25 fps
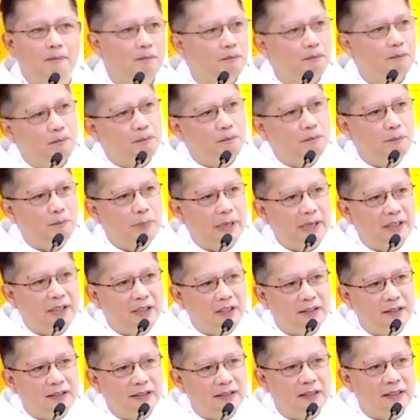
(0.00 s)
bigger
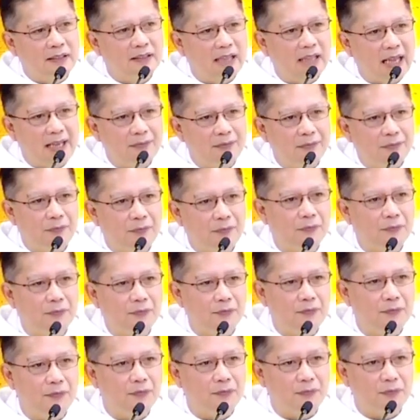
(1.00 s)
than
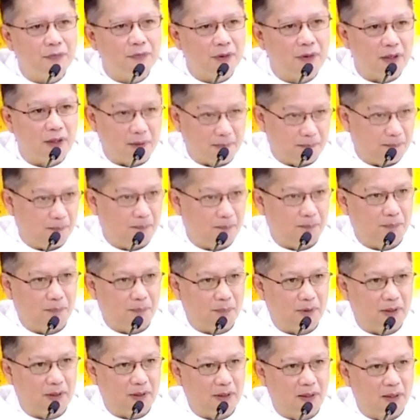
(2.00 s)
life
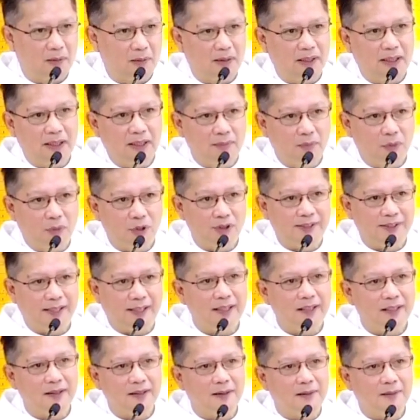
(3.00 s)
in mosaic,
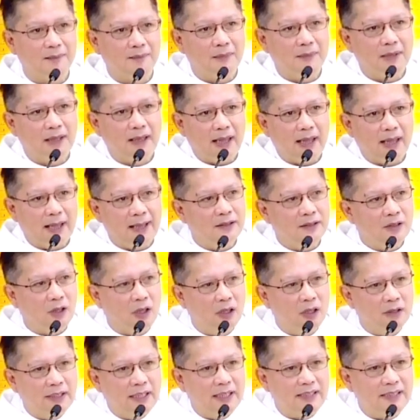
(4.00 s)
and on
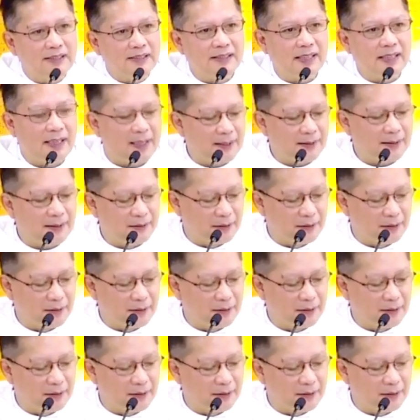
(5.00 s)
his side,